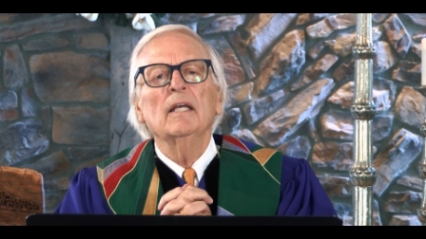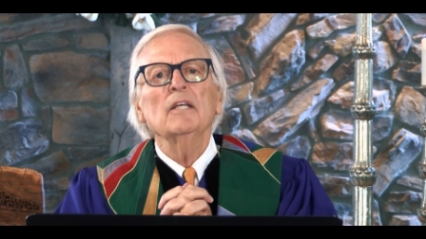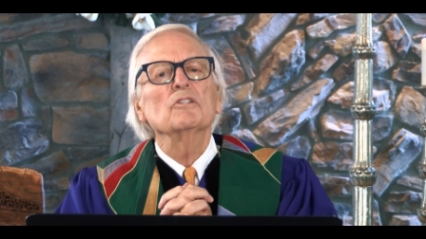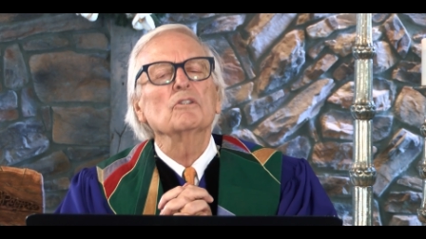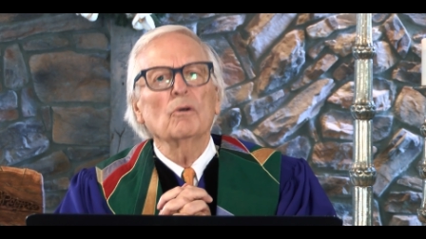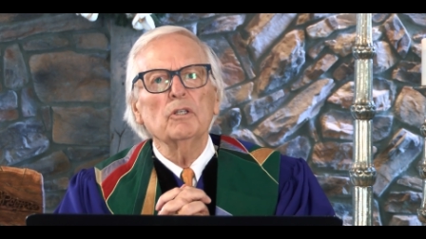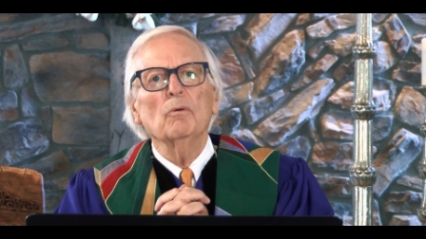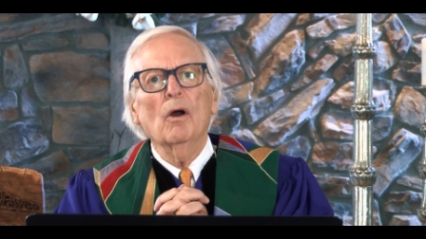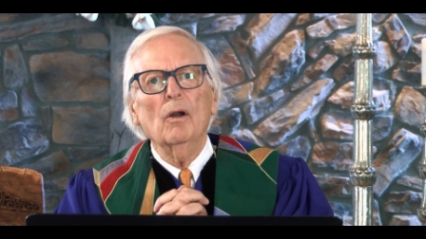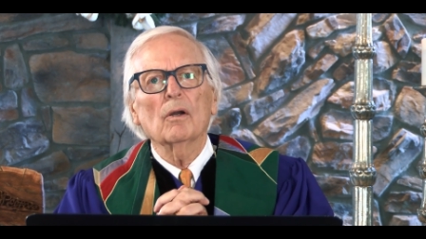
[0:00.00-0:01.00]
He says, oh,
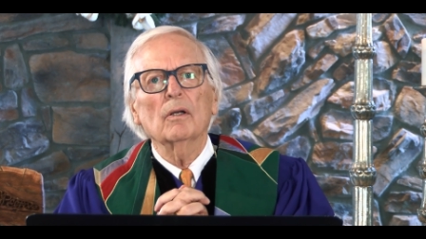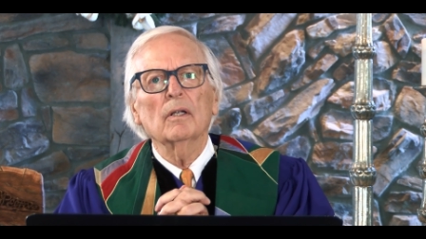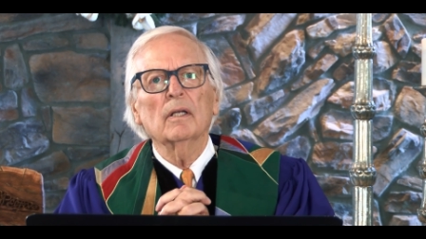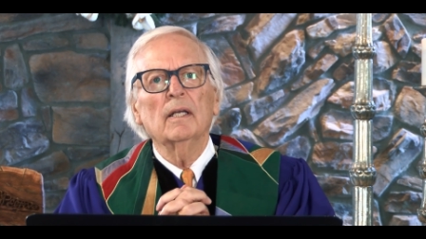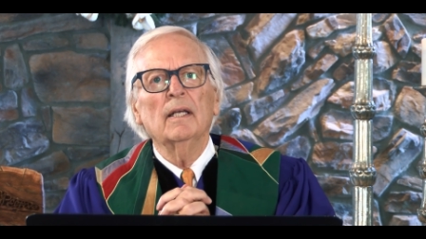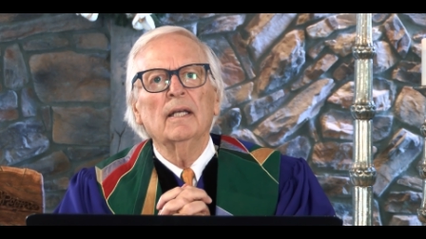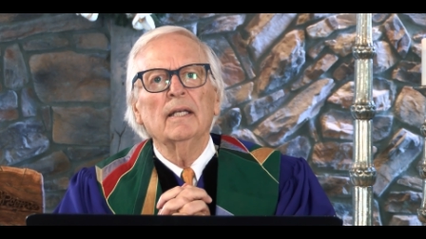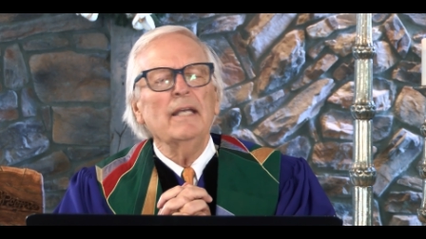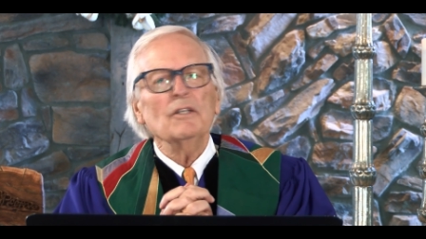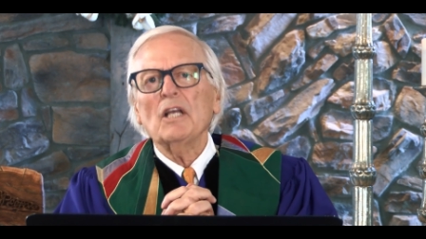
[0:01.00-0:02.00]
you are?
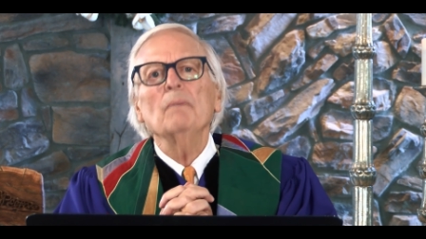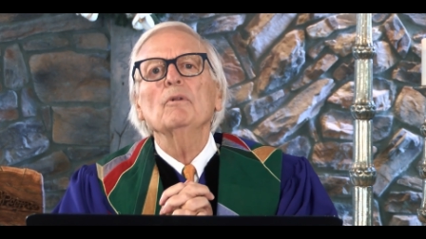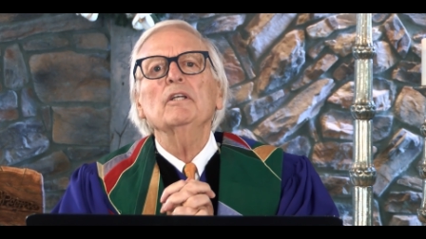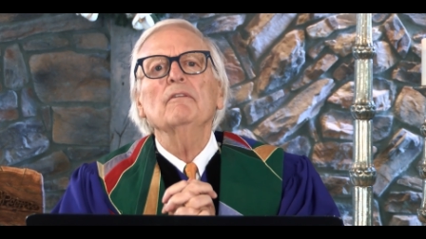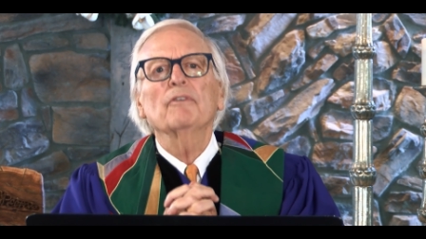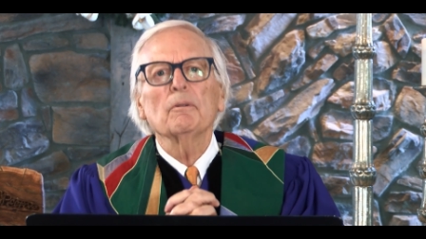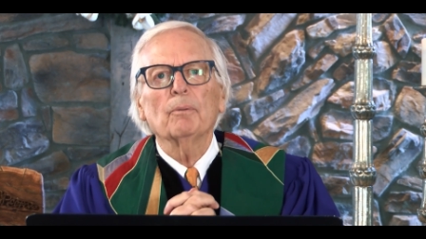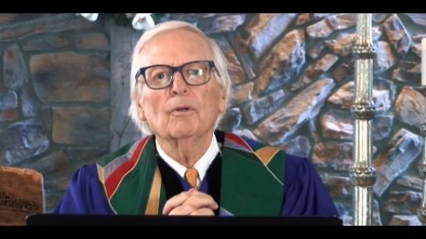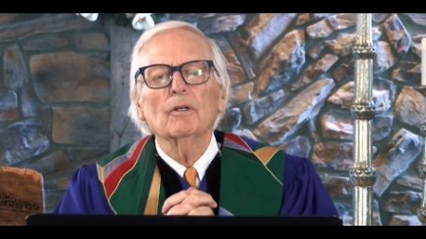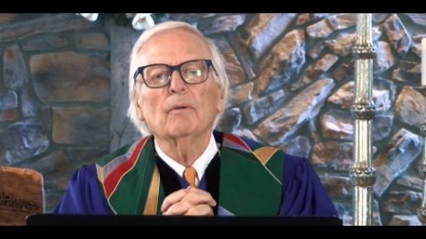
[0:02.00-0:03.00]
Yes, I'm looking for the
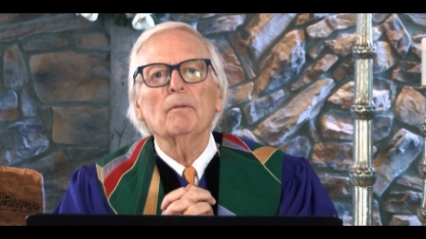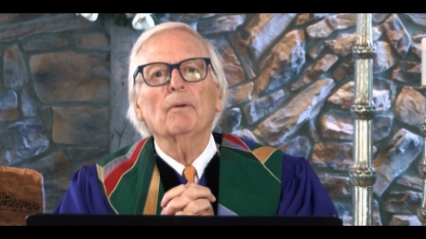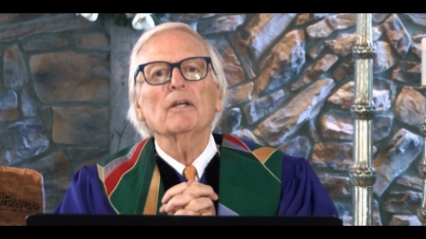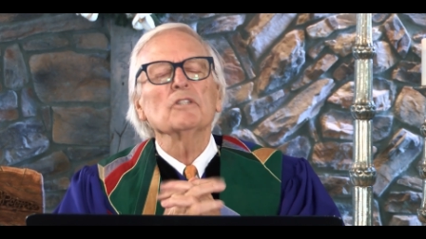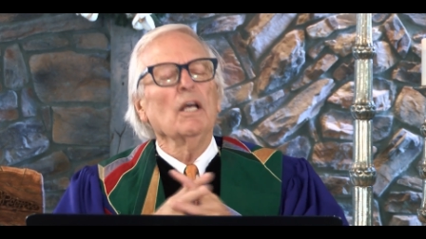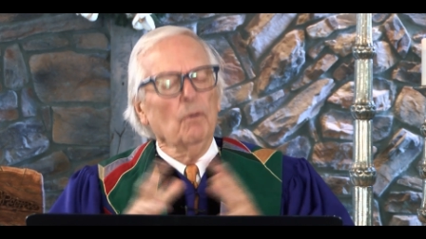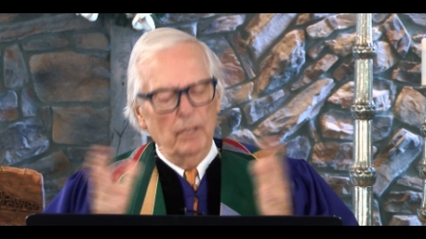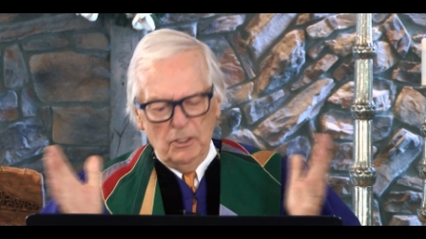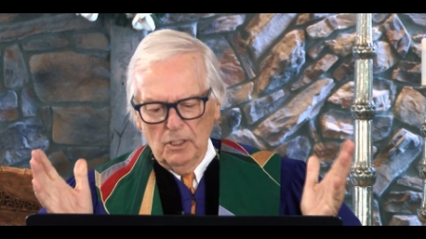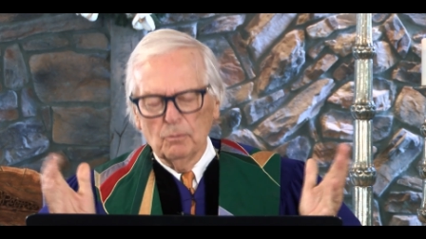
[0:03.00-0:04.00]
pearl of great price. Well,
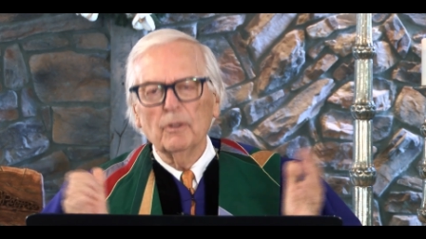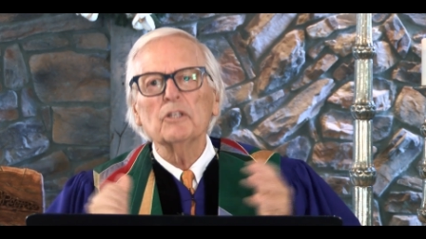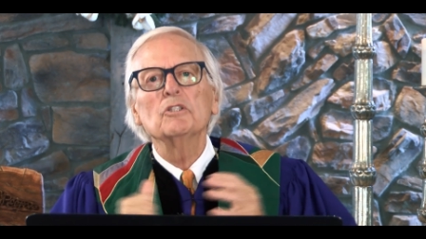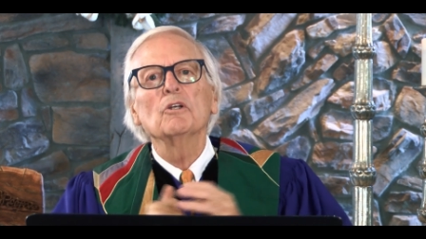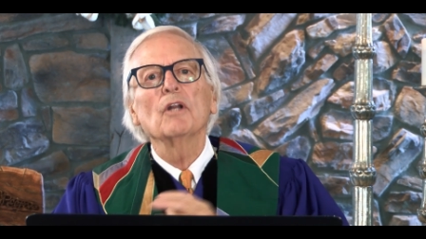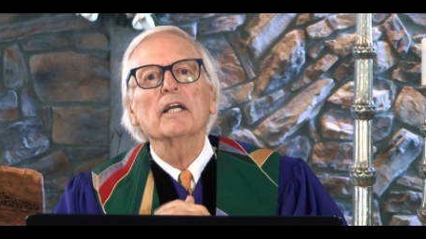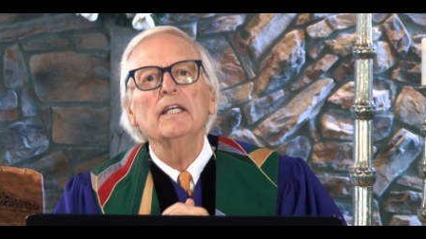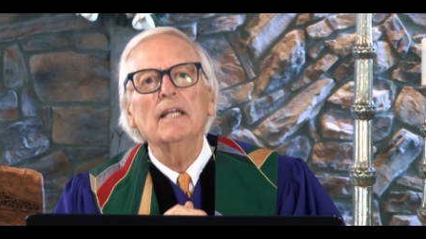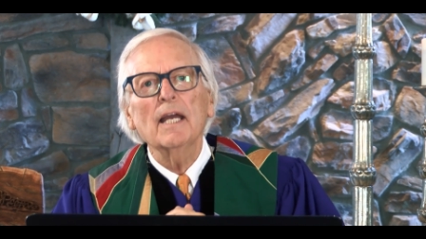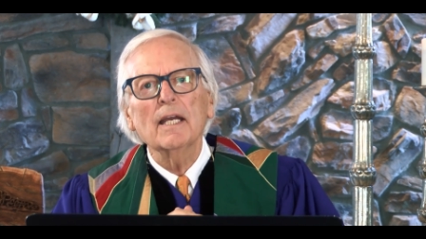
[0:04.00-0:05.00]
he says, well, this is your
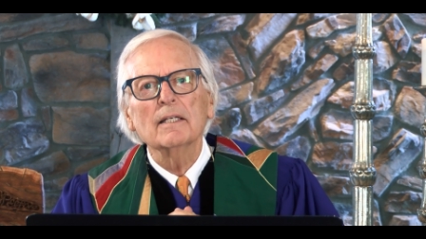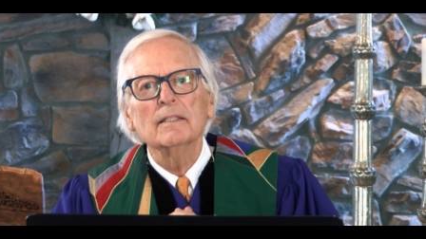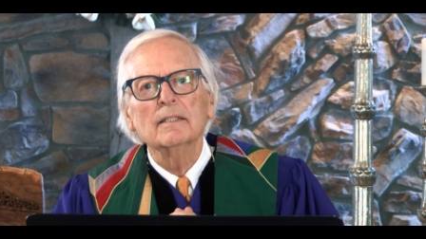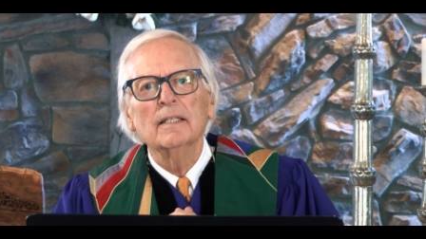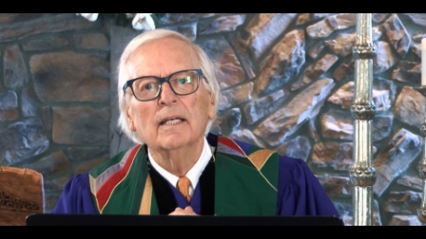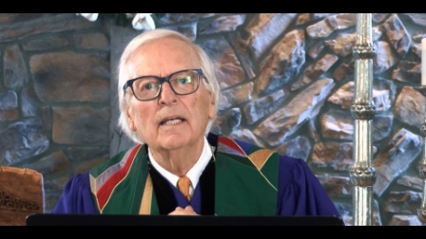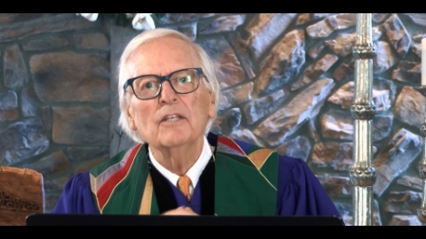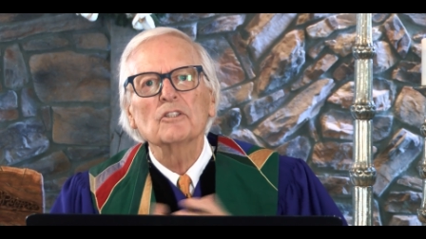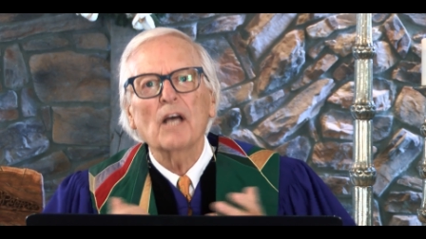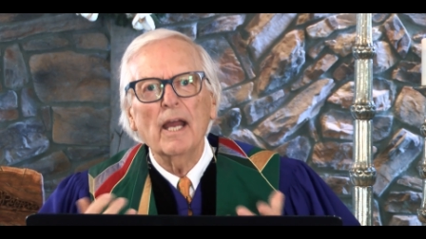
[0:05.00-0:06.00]
lucky day.
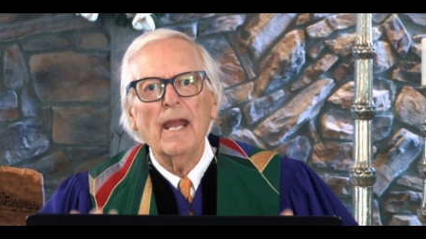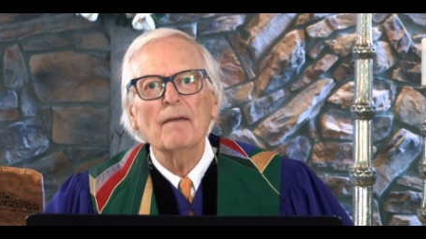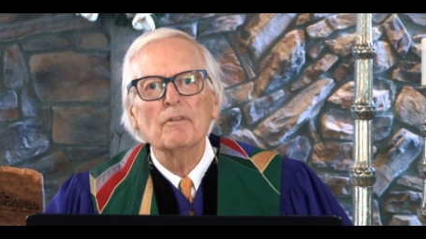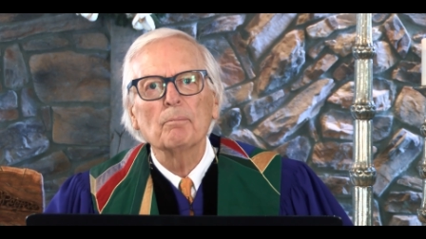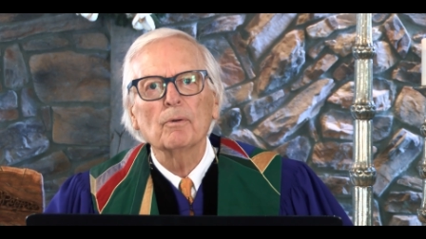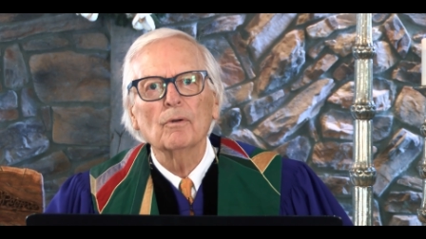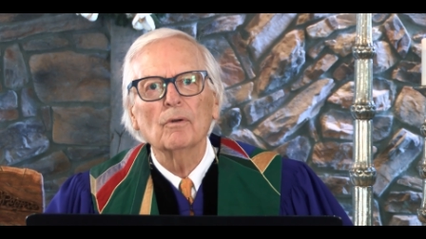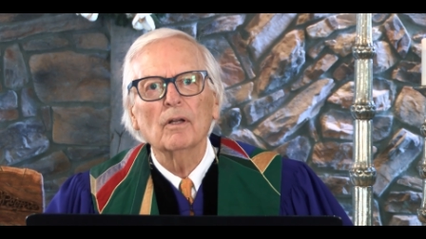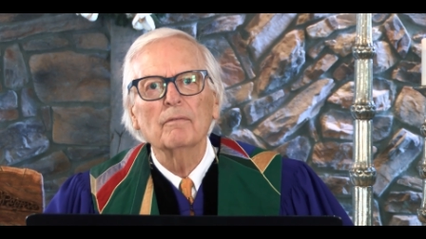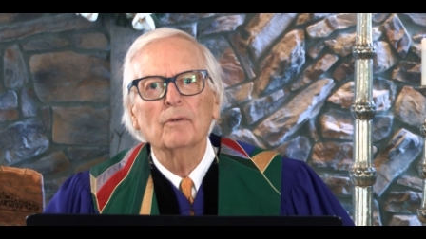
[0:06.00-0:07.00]
He says, I have the
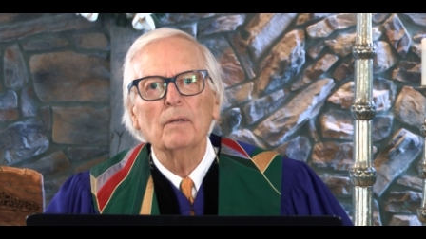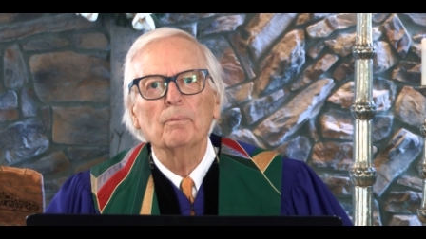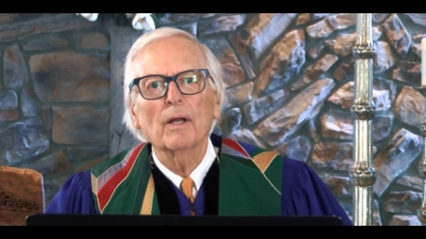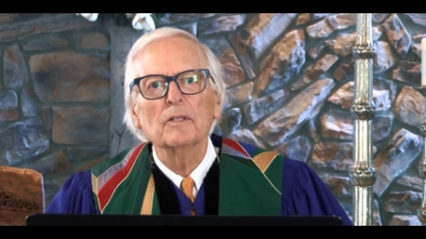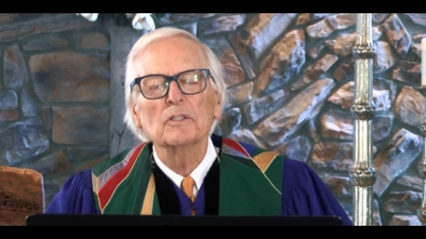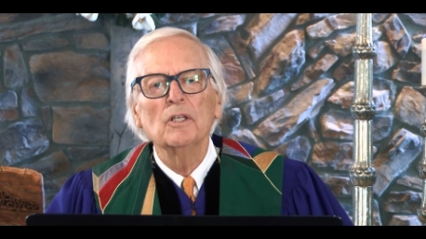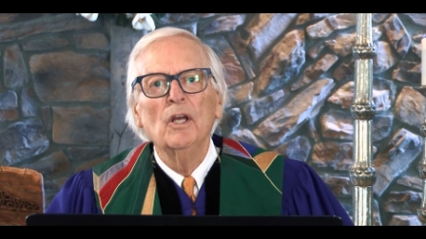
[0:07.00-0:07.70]
pearl of great price.